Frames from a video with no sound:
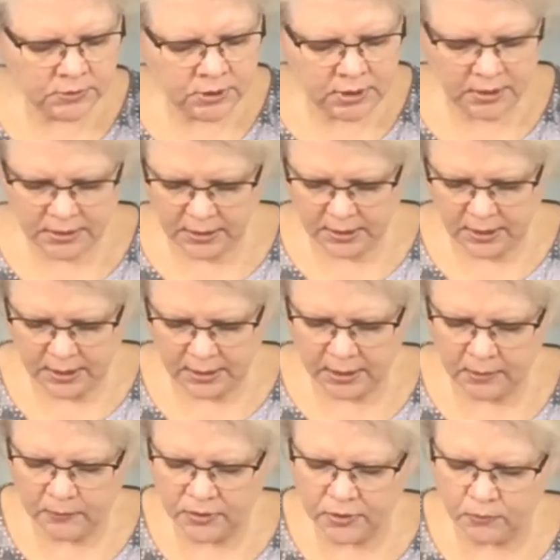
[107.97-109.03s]
just to kind of
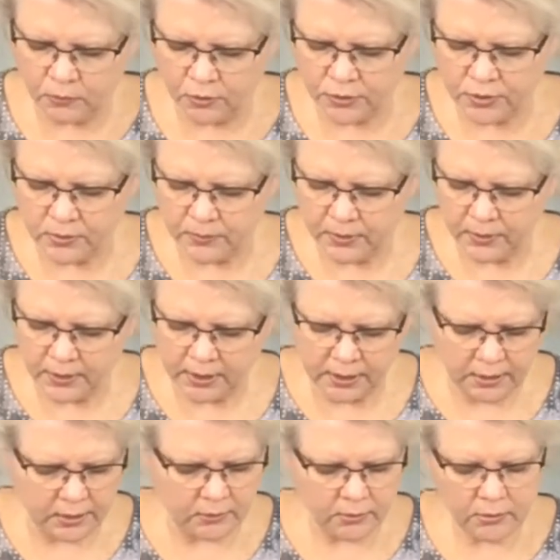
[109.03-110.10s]
give me some more stability
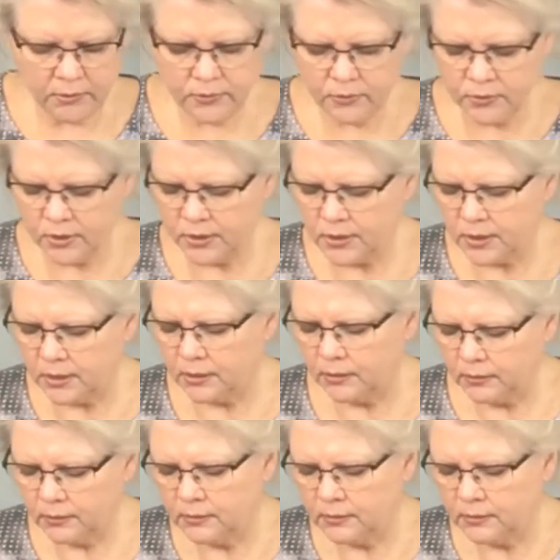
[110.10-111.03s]
in there and also just to,